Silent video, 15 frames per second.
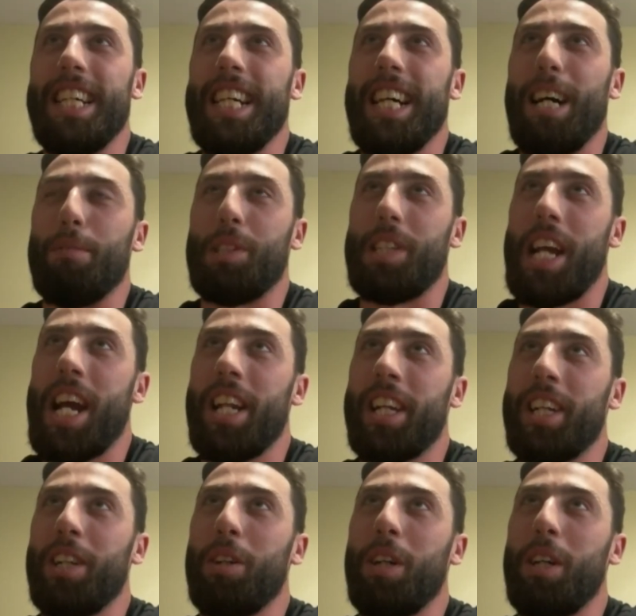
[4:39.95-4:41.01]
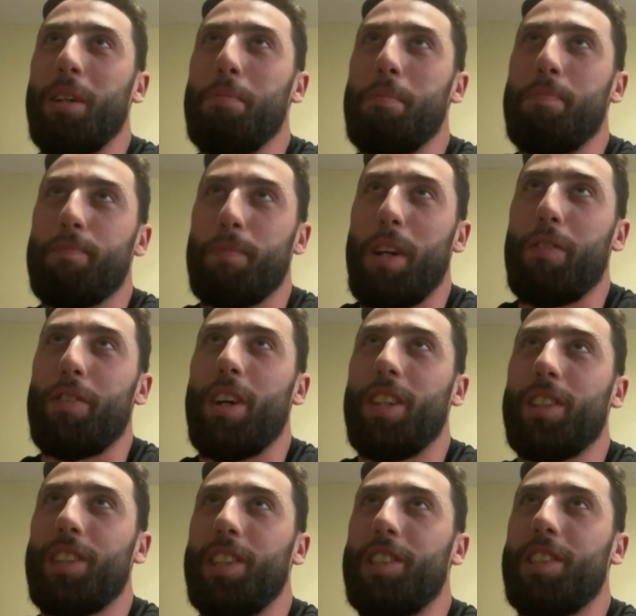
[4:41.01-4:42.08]
I'm standing in my
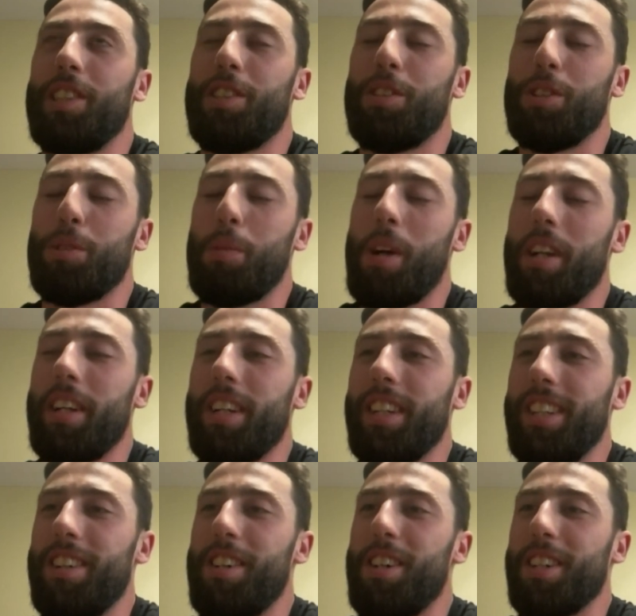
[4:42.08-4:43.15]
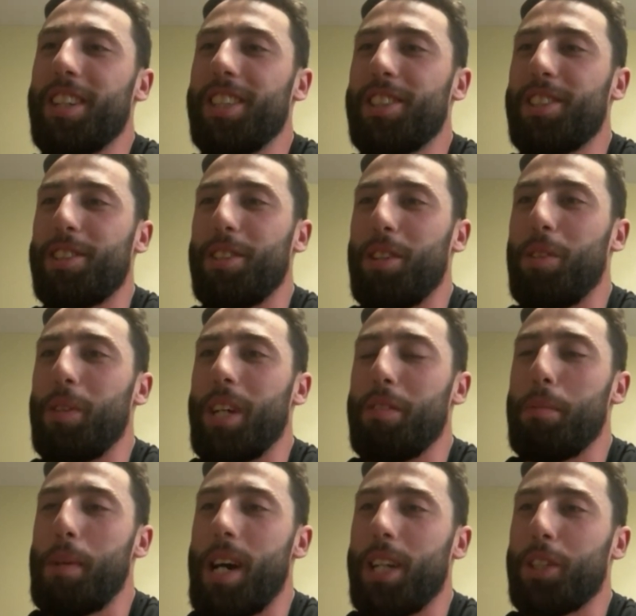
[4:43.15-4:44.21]
fiance's sister's wedding in August, so we have
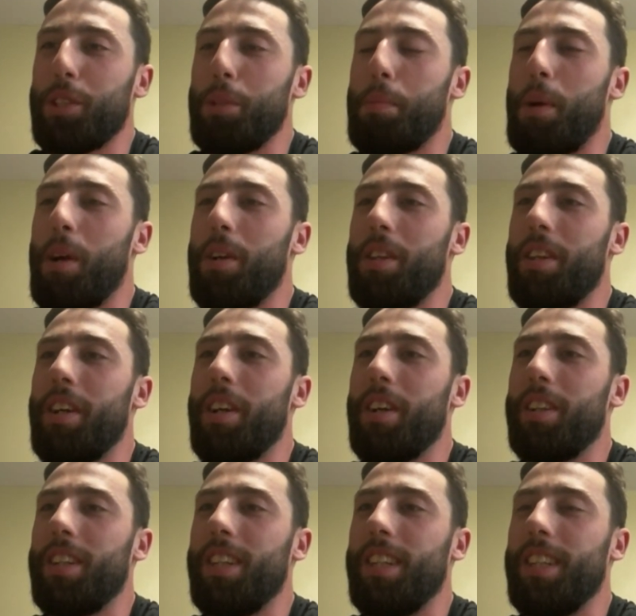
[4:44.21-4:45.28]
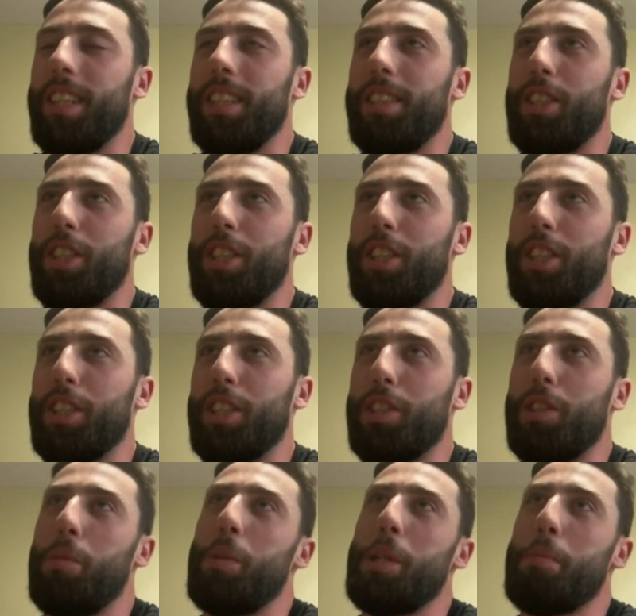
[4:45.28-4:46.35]
a bachelor party there just
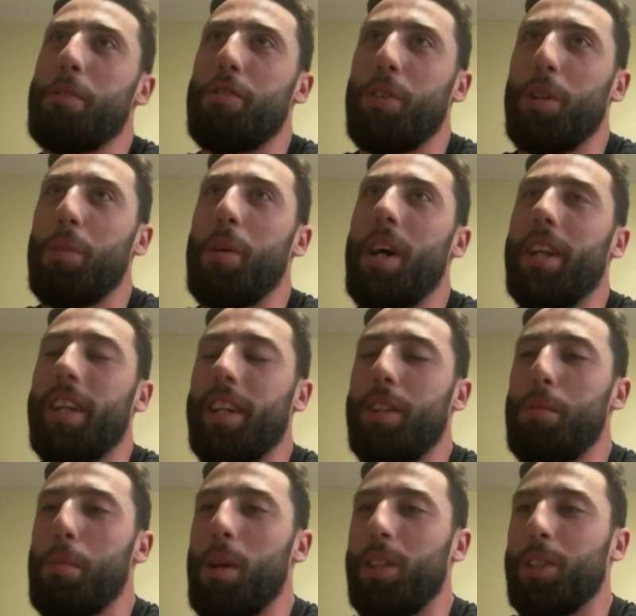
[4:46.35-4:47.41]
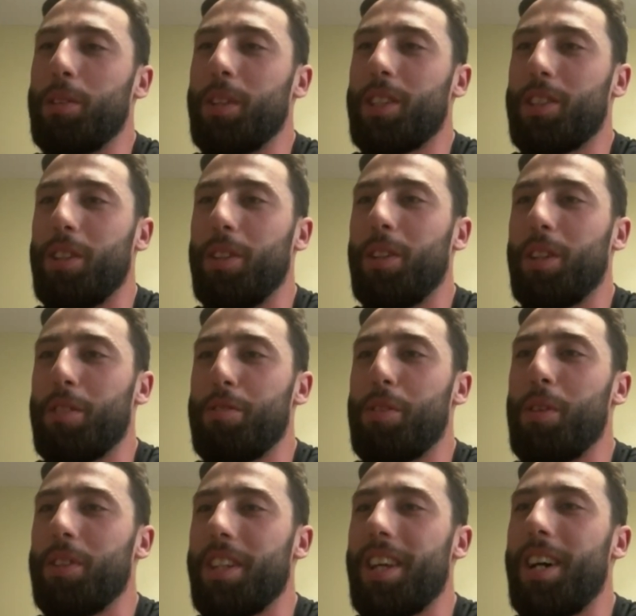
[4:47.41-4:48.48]
a week before the wedding in New Brunswick. So looking
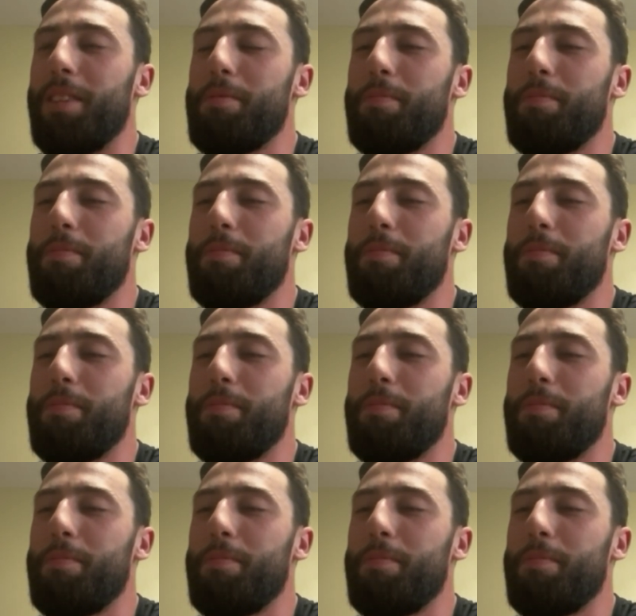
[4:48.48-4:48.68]
forward to that.